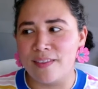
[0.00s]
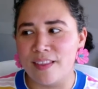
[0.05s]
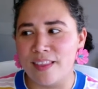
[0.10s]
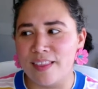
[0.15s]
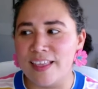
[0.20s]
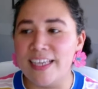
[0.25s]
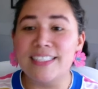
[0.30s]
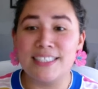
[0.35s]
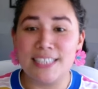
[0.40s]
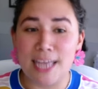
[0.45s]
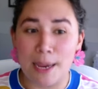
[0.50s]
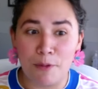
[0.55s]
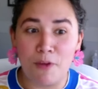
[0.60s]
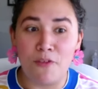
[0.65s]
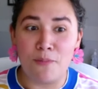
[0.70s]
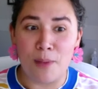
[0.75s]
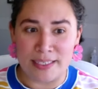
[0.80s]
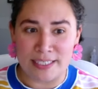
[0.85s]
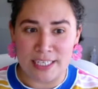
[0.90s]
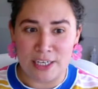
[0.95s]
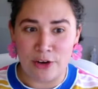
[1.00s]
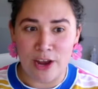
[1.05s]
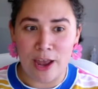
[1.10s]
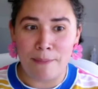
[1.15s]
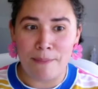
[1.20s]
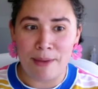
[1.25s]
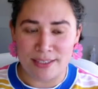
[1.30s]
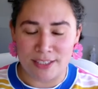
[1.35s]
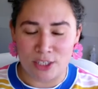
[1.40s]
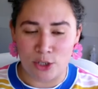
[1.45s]
these type of bacteria,
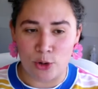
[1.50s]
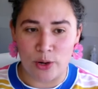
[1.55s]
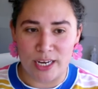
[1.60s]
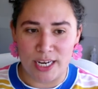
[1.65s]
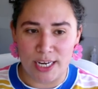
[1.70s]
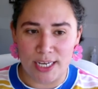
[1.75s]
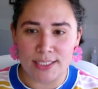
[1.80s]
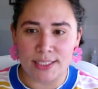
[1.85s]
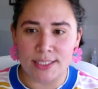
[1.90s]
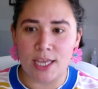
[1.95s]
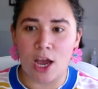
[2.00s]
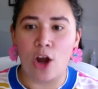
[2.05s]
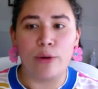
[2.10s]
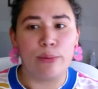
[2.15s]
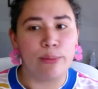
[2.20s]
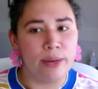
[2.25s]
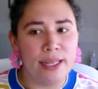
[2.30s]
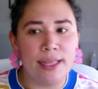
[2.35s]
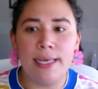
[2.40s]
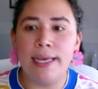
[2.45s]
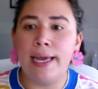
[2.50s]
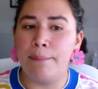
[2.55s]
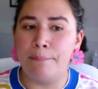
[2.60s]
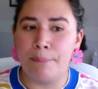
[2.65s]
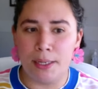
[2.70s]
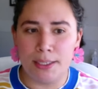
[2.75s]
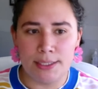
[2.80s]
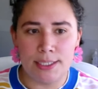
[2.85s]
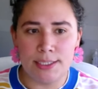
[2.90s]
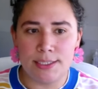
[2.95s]
Bacteroides, are really
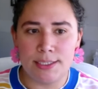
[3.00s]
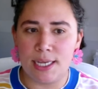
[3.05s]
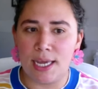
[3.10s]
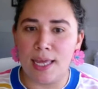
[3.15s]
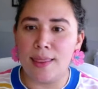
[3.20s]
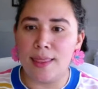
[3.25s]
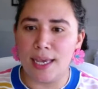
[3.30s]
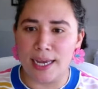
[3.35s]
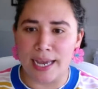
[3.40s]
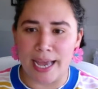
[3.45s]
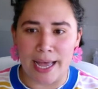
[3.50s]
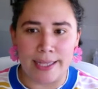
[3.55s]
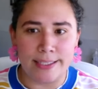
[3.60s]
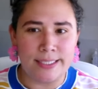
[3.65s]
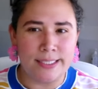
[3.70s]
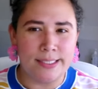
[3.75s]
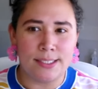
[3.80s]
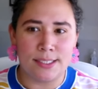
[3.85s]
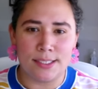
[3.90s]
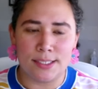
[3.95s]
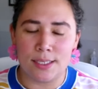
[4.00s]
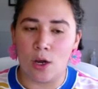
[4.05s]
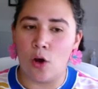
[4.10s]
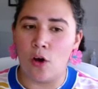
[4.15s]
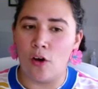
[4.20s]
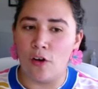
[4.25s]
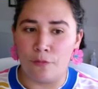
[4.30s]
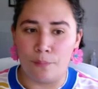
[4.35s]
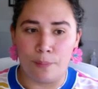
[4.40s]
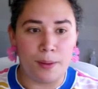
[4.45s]
abundant in the guts
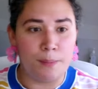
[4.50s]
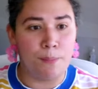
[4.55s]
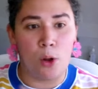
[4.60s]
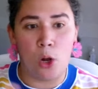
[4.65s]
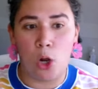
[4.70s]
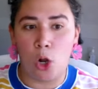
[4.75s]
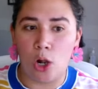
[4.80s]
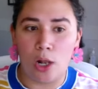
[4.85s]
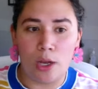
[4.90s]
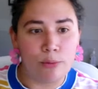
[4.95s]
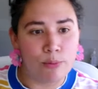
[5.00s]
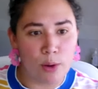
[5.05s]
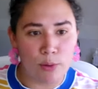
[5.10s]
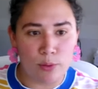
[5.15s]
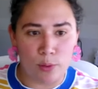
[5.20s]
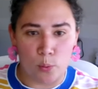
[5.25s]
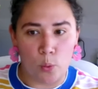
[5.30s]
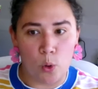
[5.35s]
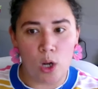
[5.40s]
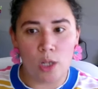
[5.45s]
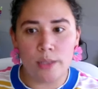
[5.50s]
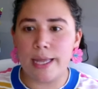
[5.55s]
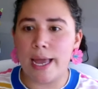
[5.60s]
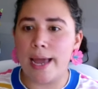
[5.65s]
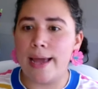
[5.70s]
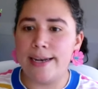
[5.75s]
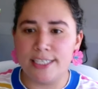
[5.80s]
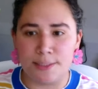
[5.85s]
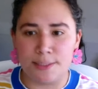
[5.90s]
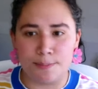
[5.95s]
of people all around the world,
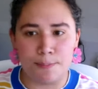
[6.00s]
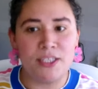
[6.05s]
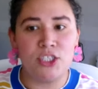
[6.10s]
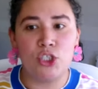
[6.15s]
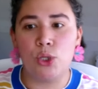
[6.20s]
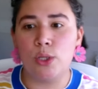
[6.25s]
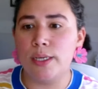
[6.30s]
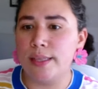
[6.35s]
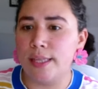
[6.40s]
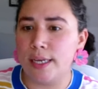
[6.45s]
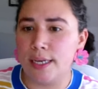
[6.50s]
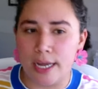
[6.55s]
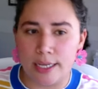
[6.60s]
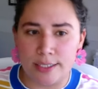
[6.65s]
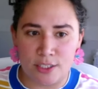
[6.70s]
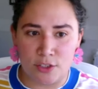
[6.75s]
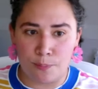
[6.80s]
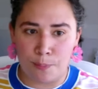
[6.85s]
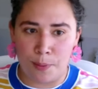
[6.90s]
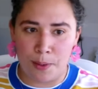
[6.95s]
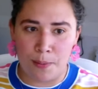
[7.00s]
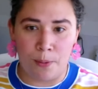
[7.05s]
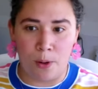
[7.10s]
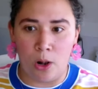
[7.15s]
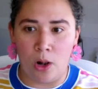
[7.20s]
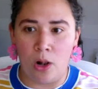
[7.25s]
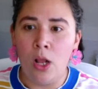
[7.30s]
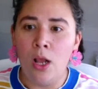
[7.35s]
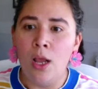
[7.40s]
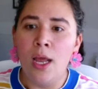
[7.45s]
and especially in the guts of
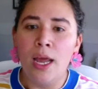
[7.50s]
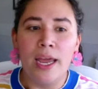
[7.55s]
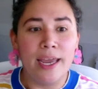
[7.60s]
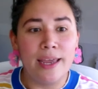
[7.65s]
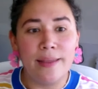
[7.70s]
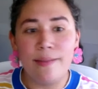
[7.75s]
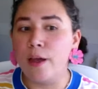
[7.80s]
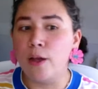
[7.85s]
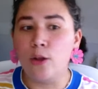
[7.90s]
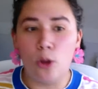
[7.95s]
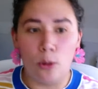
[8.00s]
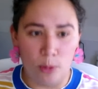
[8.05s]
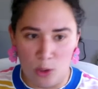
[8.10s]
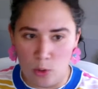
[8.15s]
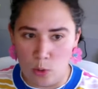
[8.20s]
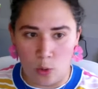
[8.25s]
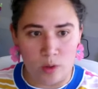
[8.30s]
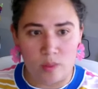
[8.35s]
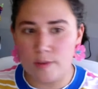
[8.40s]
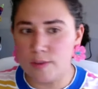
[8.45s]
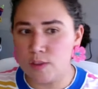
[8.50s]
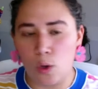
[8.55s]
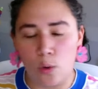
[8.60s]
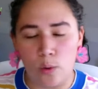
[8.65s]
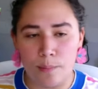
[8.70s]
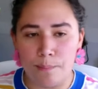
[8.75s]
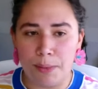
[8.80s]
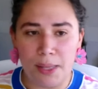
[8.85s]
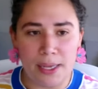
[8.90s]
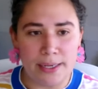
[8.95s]
people in the global north. So
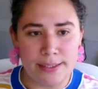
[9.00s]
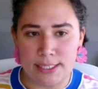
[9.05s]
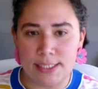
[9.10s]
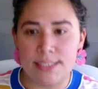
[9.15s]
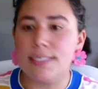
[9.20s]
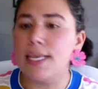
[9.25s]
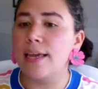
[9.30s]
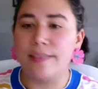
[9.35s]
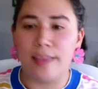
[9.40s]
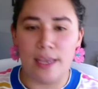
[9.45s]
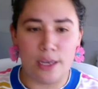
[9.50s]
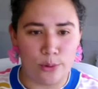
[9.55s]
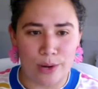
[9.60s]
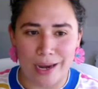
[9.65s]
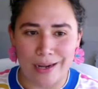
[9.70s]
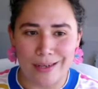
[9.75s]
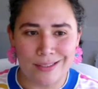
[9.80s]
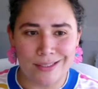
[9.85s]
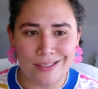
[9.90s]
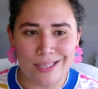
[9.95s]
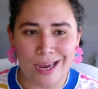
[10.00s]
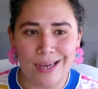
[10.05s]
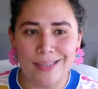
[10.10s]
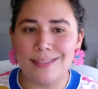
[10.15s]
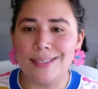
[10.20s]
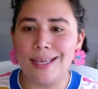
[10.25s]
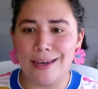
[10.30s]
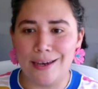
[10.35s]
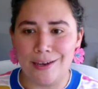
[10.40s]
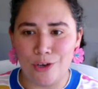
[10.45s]
in places like the United
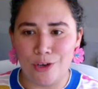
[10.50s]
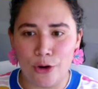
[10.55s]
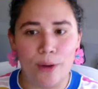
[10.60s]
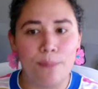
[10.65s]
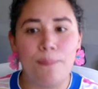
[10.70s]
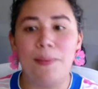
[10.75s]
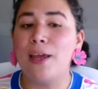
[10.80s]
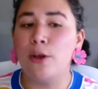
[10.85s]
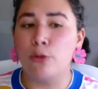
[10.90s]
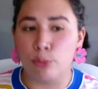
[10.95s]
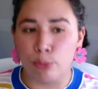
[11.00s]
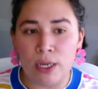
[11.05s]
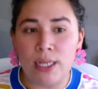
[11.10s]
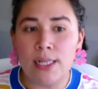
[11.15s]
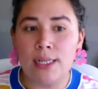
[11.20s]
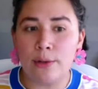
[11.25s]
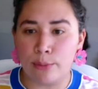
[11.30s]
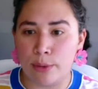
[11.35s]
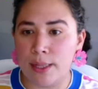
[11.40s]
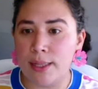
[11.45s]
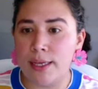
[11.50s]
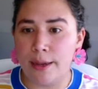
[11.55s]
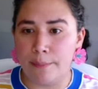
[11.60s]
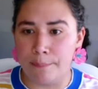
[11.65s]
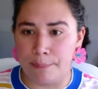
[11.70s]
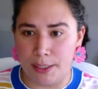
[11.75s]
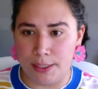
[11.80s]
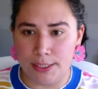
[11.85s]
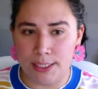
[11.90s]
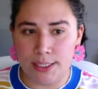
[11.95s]
States and in Europe, like really, really
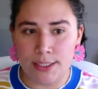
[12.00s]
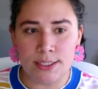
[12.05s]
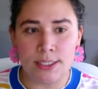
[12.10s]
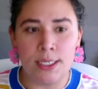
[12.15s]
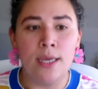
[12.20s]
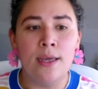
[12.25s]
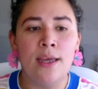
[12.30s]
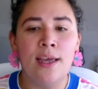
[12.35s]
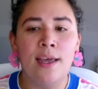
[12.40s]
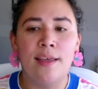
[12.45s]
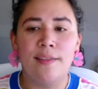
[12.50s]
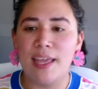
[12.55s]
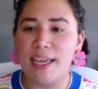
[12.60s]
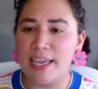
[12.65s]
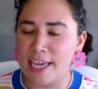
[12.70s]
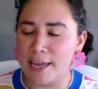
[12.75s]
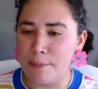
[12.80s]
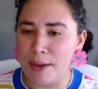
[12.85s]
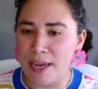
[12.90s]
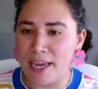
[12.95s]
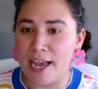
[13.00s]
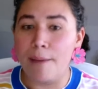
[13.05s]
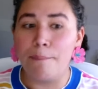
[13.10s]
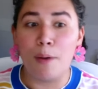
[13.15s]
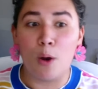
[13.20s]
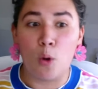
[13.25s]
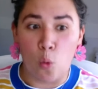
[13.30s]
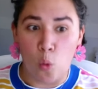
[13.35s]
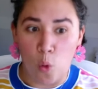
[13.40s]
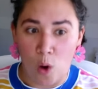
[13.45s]
abundant. They can make up
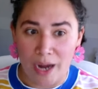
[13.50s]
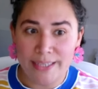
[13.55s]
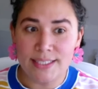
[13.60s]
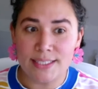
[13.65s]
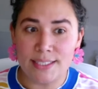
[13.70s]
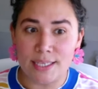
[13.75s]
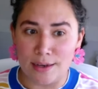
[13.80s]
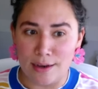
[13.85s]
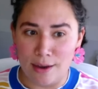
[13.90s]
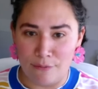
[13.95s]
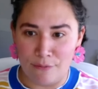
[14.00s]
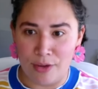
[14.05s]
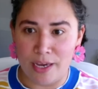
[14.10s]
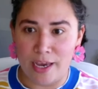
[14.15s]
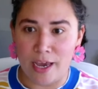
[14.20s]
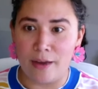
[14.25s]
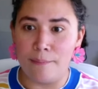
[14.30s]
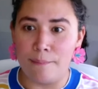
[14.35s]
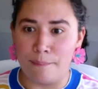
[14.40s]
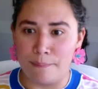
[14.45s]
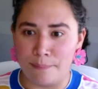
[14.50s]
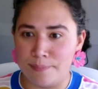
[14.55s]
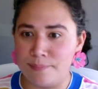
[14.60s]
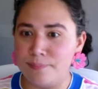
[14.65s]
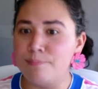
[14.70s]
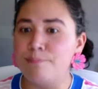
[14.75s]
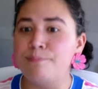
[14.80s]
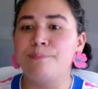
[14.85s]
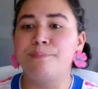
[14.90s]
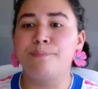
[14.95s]
a quite significant
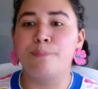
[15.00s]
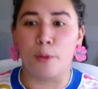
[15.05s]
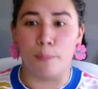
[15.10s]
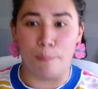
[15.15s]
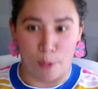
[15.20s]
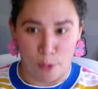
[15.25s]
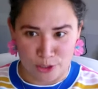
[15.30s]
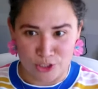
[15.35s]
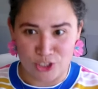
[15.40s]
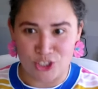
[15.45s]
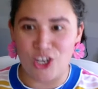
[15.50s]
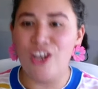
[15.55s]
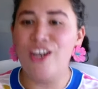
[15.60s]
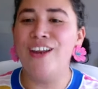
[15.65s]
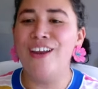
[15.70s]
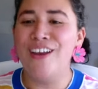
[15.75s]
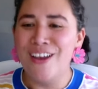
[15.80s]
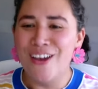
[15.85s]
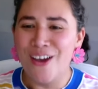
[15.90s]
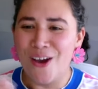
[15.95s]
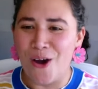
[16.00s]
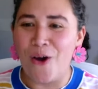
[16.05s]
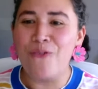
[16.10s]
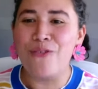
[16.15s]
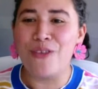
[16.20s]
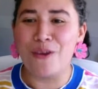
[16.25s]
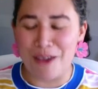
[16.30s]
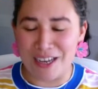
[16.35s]
proportion of the